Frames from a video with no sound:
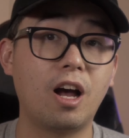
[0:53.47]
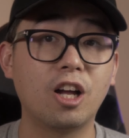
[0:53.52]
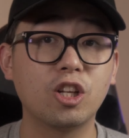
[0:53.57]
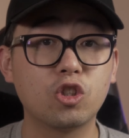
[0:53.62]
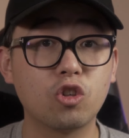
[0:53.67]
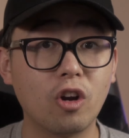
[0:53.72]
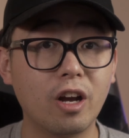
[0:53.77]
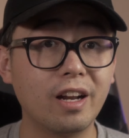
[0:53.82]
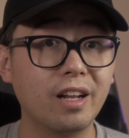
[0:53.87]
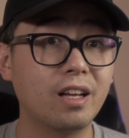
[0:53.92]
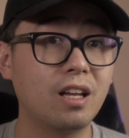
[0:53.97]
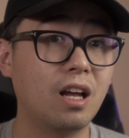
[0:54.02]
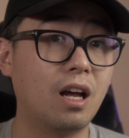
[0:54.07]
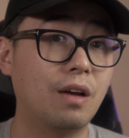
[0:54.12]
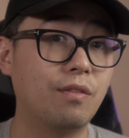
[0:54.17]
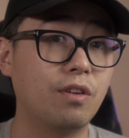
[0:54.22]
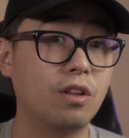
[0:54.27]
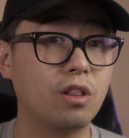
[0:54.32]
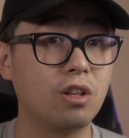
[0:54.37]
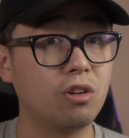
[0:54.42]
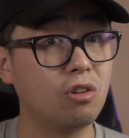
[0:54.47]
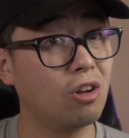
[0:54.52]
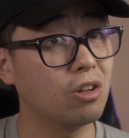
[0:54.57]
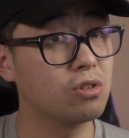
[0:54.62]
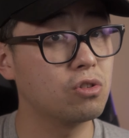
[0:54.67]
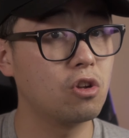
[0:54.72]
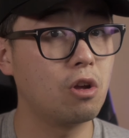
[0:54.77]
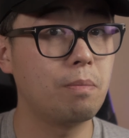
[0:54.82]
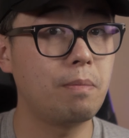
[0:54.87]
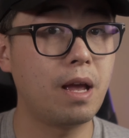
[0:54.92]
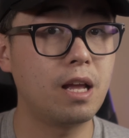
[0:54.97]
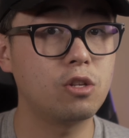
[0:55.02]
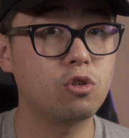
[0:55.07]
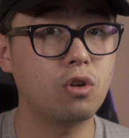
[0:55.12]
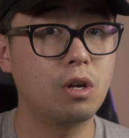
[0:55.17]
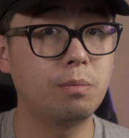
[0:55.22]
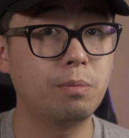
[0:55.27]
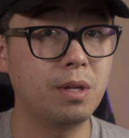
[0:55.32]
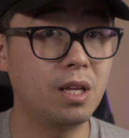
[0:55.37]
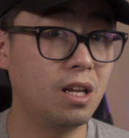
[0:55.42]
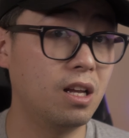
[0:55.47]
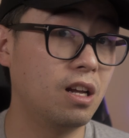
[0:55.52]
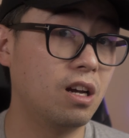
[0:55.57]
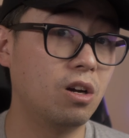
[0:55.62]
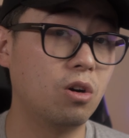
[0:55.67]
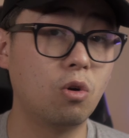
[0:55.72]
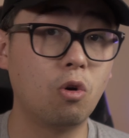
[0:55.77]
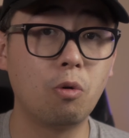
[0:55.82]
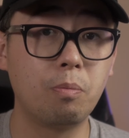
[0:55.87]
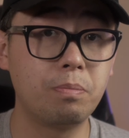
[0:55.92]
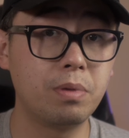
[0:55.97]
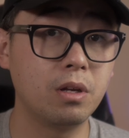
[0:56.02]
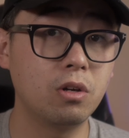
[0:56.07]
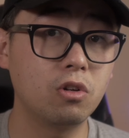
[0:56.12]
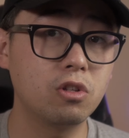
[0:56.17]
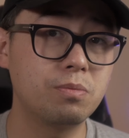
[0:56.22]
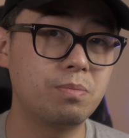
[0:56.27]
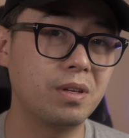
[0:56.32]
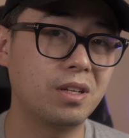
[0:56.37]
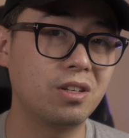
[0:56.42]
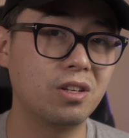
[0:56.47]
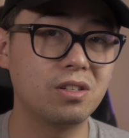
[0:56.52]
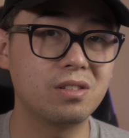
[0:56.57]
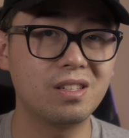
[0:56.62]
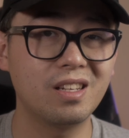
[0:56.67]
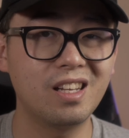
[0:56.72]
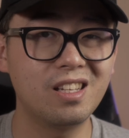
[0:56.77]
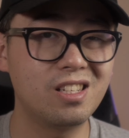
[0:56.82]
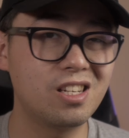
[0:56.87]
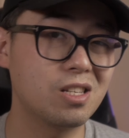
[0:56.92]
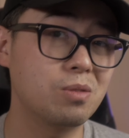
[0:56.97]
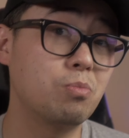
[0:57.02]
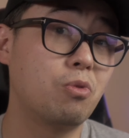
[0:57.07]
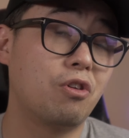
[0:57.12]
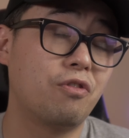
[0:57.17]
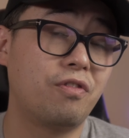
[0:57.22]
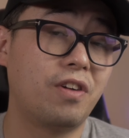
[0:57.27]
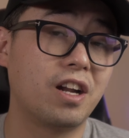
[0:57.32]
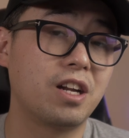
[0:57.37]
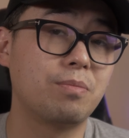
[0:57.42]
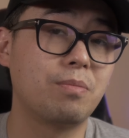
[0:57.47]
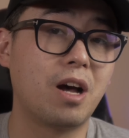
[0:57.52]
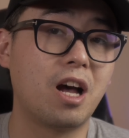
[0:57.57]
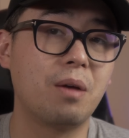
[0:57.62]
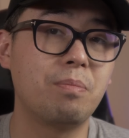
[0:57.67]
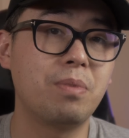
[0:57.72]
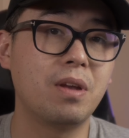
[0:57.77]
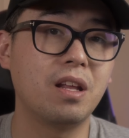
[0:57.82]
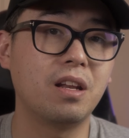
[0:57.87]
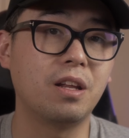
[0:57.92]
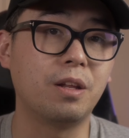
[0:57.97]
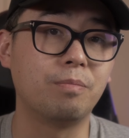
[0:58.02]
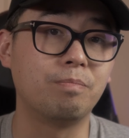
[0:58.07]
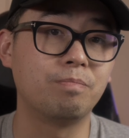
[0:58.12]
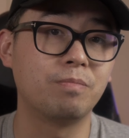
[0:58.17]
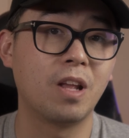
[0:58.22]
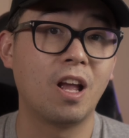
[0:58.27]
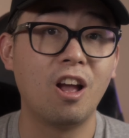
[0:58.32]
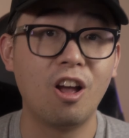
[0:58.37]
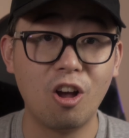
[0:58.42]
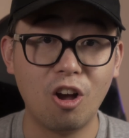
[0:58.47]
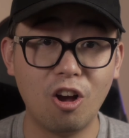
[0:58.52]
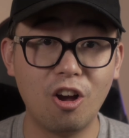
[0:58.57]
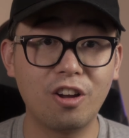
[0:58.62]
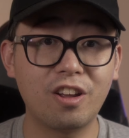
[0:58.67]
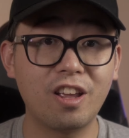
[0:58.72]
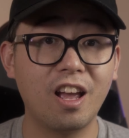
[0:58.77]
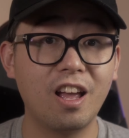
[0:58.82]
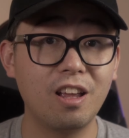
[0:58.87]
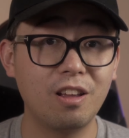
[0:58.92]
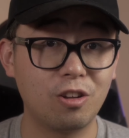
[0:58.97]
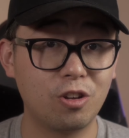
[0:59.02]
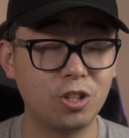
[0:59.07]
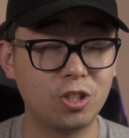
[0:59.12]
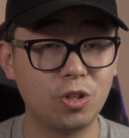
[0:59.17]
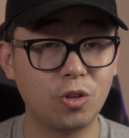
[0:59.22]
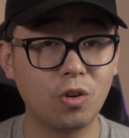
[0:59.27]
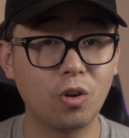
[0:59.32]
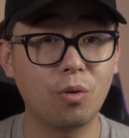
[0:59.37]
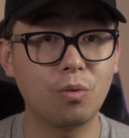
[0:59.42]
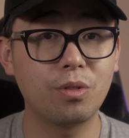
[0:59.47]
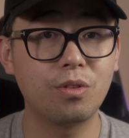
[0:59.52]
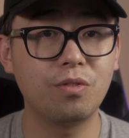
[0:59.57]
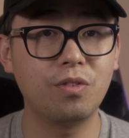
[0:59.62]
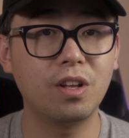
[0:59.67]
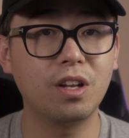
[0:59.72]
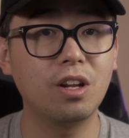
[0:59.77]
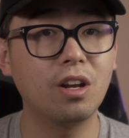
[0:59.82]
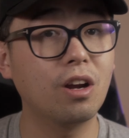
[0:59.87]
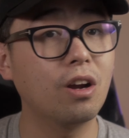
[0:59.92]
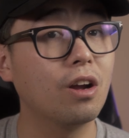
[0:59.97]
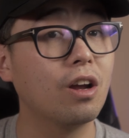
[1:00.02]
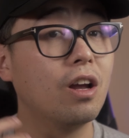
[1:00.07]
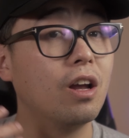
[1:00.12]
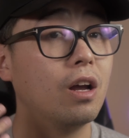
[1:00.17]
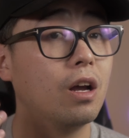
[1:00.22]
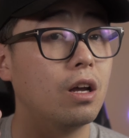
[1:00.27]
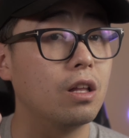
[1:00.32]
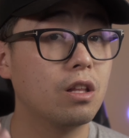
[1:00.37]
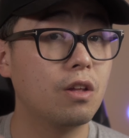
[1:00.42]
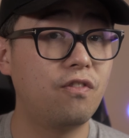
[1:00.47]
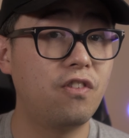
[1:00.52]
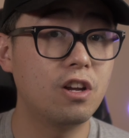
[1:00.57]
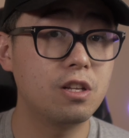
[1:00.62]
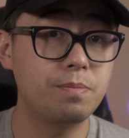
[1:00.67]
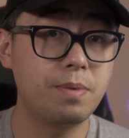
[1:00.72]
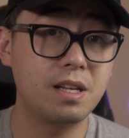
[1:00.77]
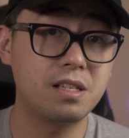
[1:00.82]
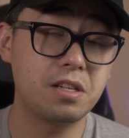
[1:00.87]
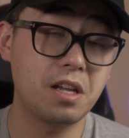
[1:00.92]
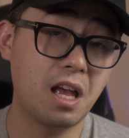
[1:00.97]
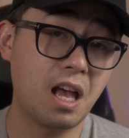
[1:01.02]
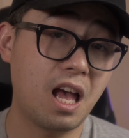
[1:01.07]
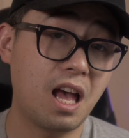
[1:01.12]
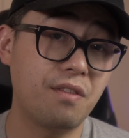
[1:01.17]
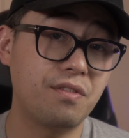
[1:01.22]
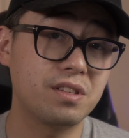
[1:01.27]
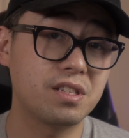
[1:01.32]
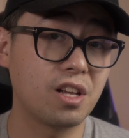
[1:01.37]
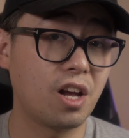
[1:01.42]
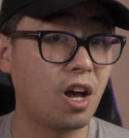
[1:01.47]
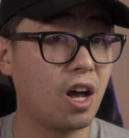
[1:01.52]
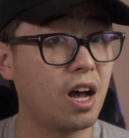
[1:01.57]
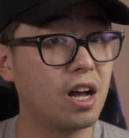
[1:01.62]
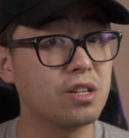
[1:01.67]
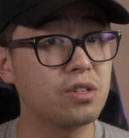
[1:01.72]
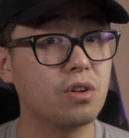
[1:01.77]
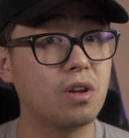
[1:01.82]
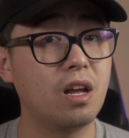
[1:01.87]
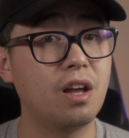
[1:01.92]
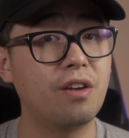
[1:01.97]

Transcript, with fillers: I try to cover the not so mainstream gear or builds because it's just more fun in my opinion. Okay, continuing on with the video. The first PC I have is a Hystou